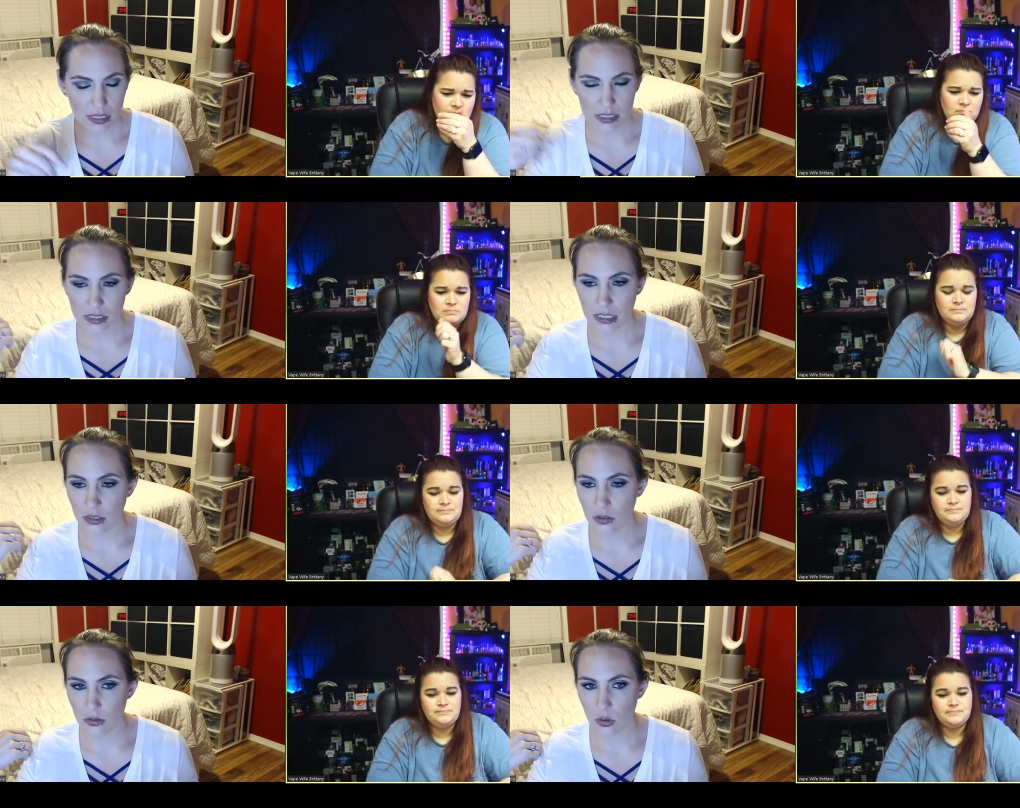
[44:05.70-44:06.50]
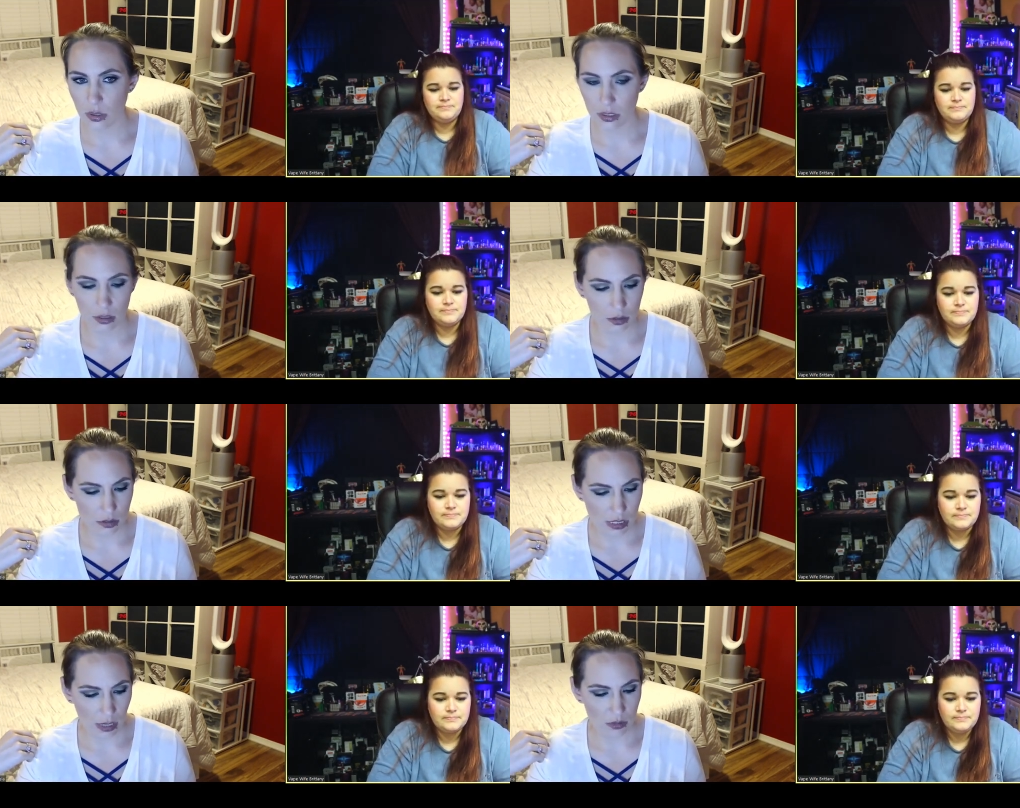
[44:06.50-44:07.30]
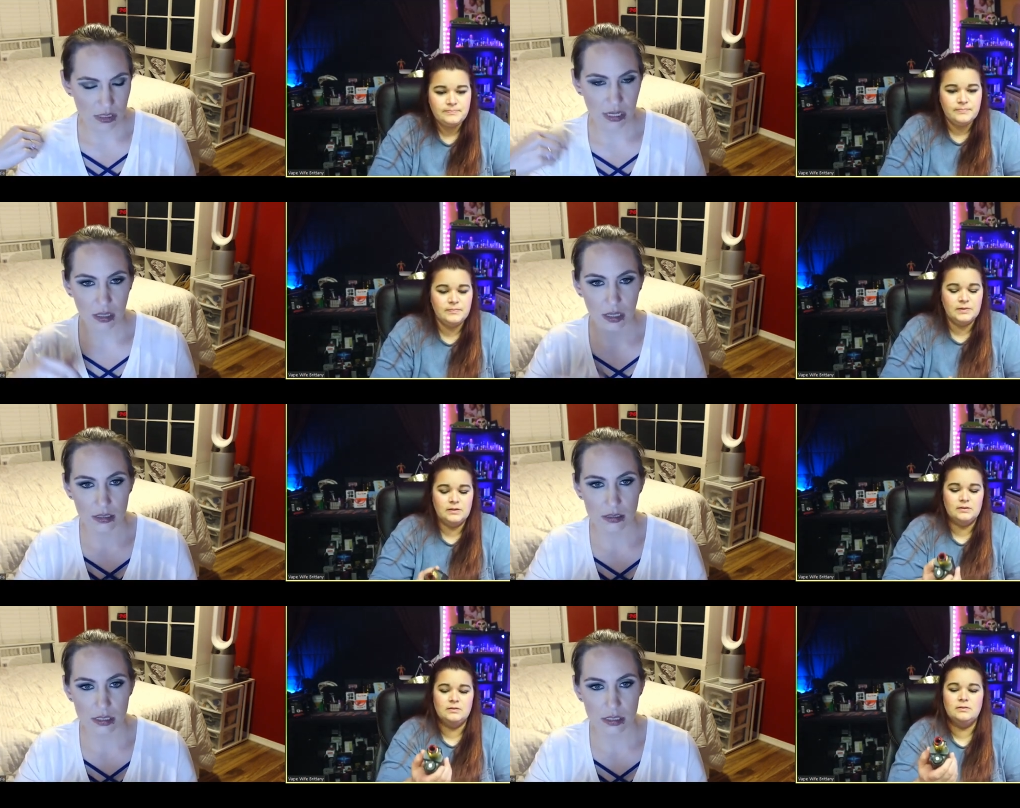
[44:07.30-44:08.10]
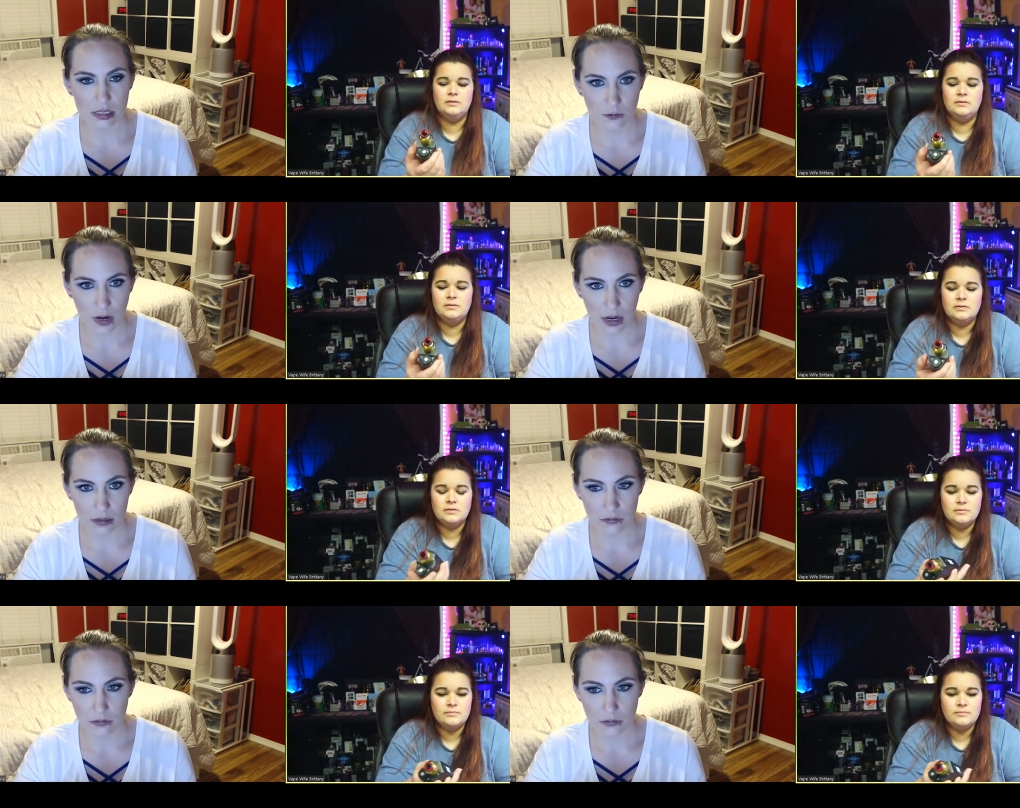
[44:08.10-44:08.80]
Speaker 1: single coils, I was at like 65.